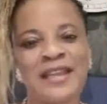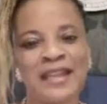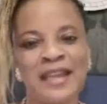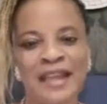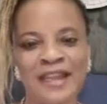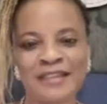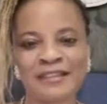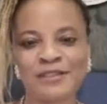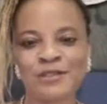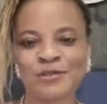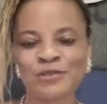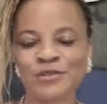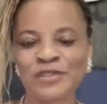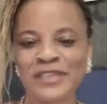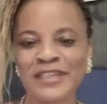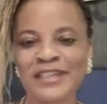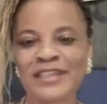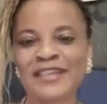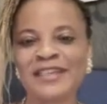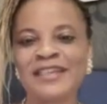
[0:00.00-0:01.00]
And
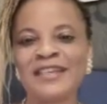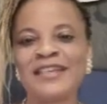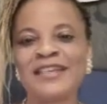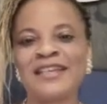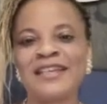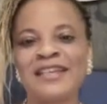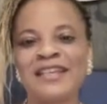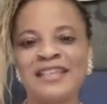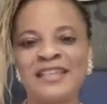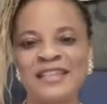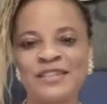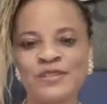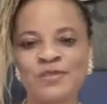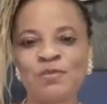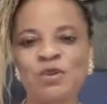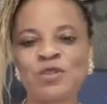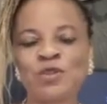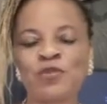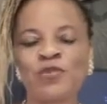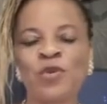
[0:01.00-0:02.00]
today, this
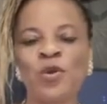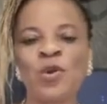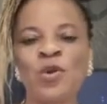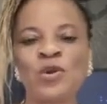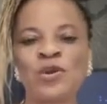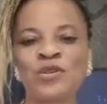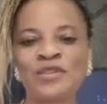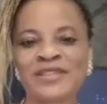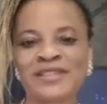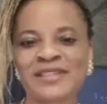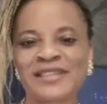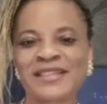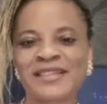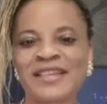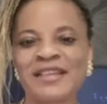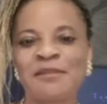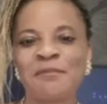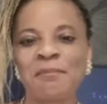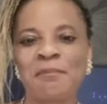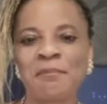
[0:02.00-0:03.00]
month of August,
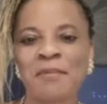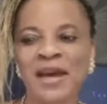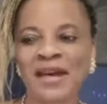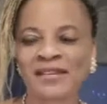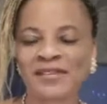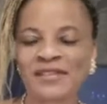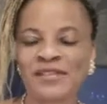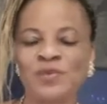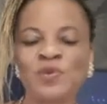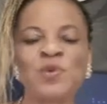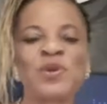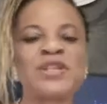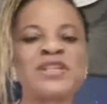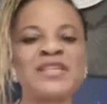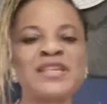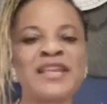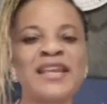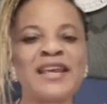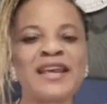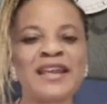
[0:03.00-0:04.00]
marks the 1
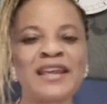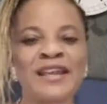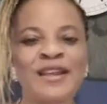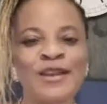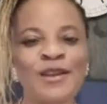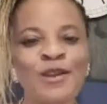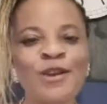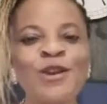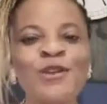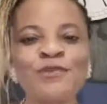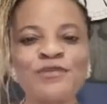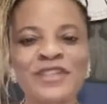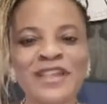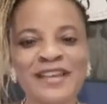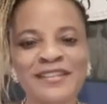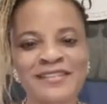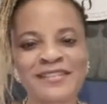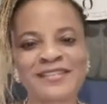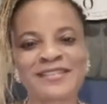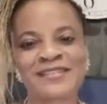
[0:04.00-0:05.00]
year of
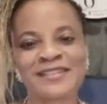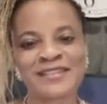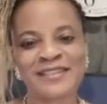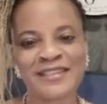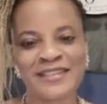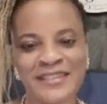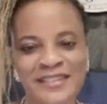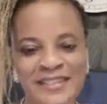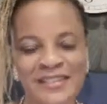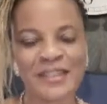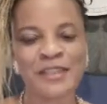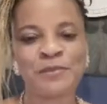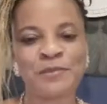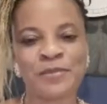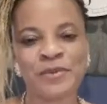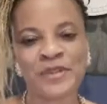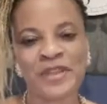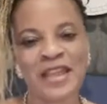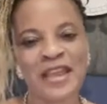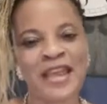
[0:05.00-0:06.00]
that step.
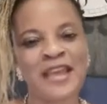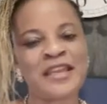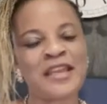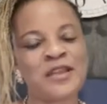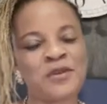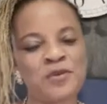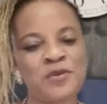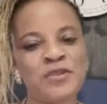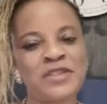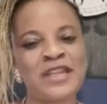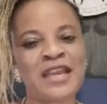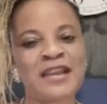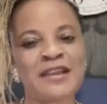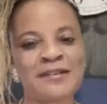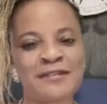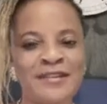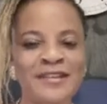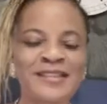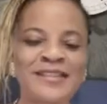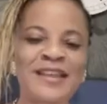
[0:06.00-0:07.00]
And I know there are
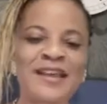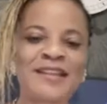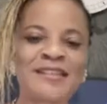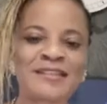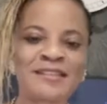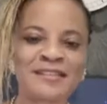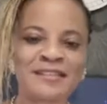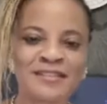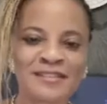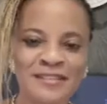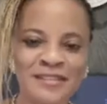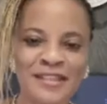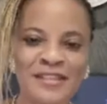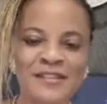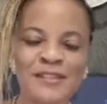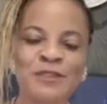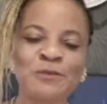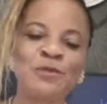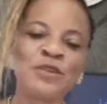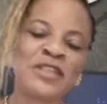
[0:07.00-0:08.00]
greater
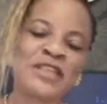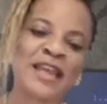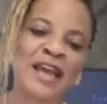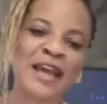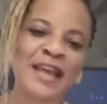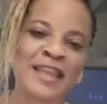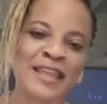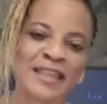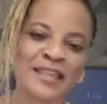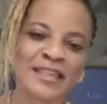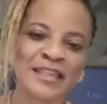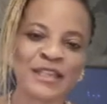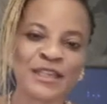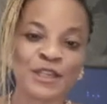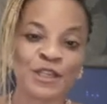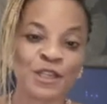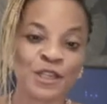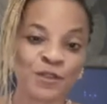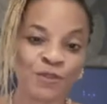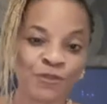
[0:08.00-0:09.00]
testimony ahead
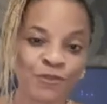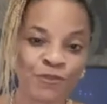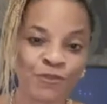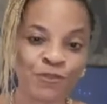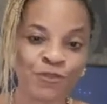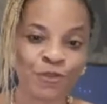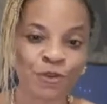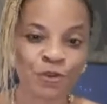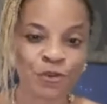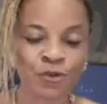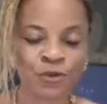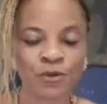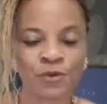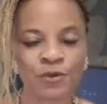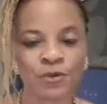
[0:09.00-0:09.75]
for